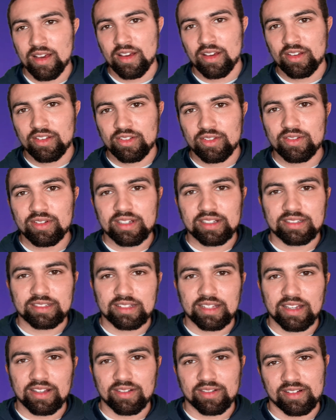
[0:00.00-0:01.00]
you can
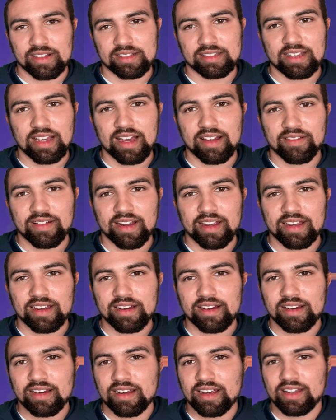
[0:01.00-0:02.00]
stand on the side right
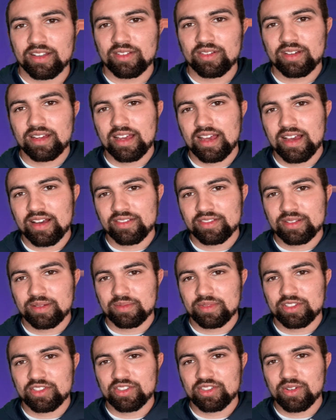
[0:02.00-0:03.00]
here and you can have
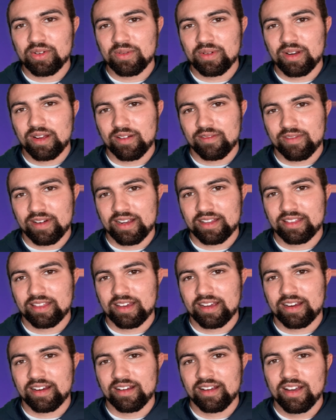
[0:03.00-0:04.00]
something showing up right
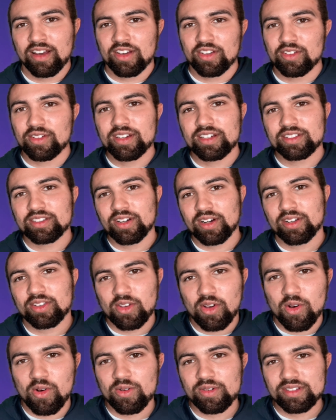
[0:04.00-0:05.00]
there. You could talk
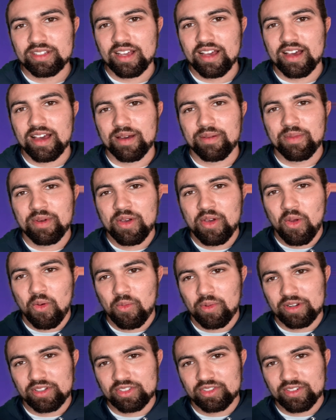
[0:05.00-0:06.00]
the whole time
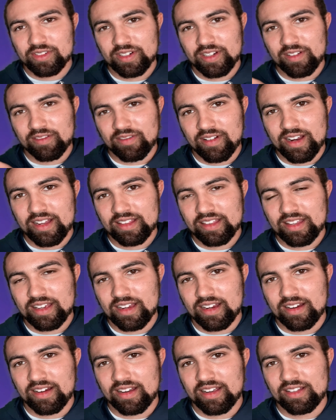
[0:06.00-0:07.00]
with a screen right
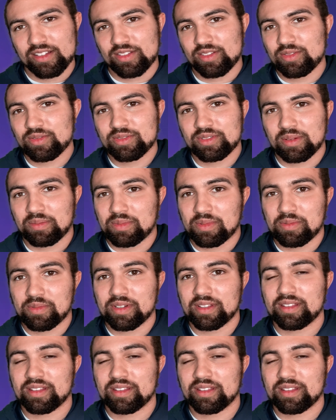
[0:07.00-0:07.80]
there and do something with it.